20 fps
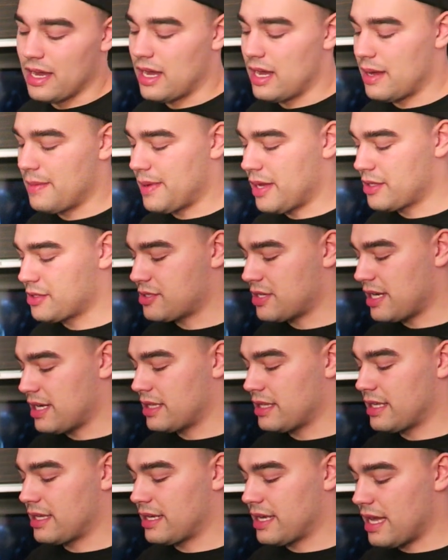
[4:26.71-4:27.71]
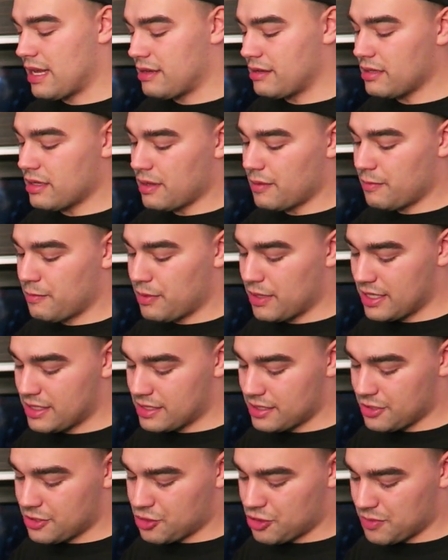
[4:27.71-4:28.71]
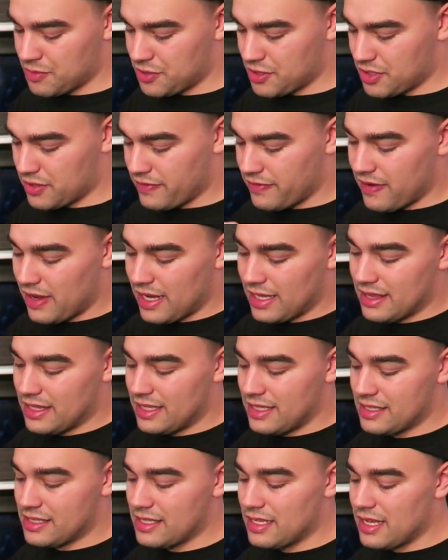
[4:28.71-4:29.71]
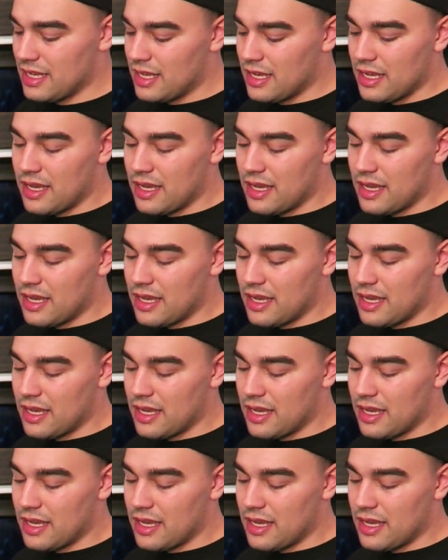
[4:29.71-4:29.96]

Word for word: Um, I'll try to link out a place in the description to find these